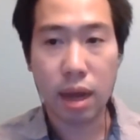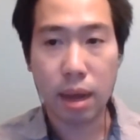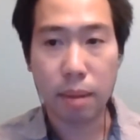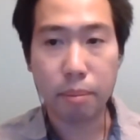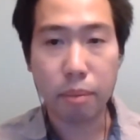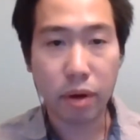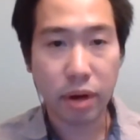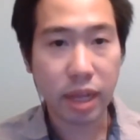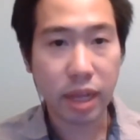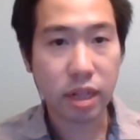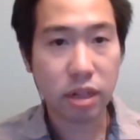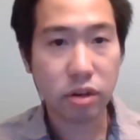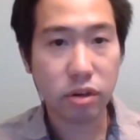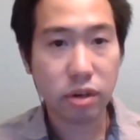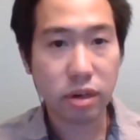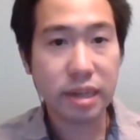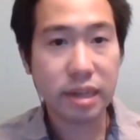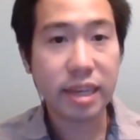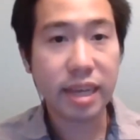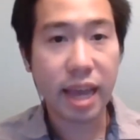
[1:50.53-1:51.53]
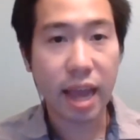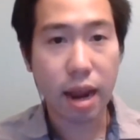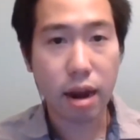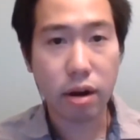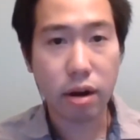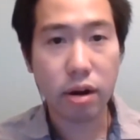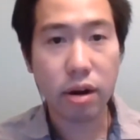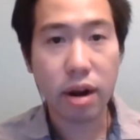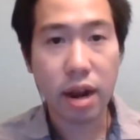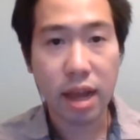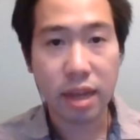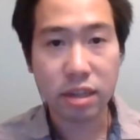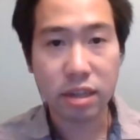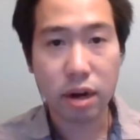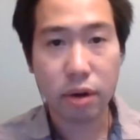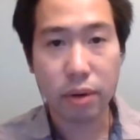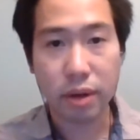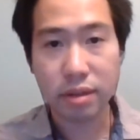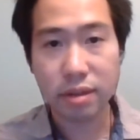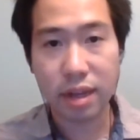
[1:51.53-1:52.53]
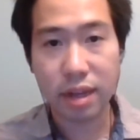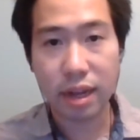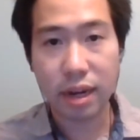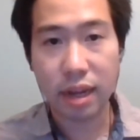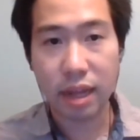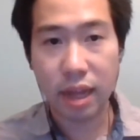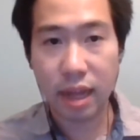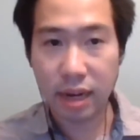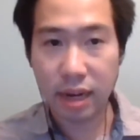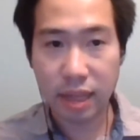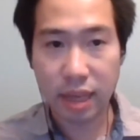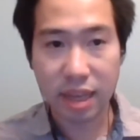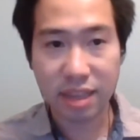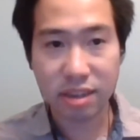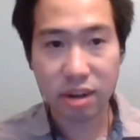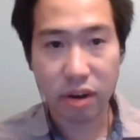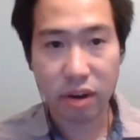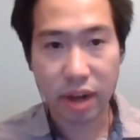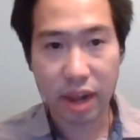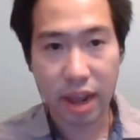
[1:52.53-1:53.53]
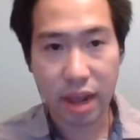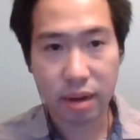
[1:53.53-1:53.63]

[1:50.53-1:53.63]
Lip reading: particularly CARE, SRSNet, and ESRGAN.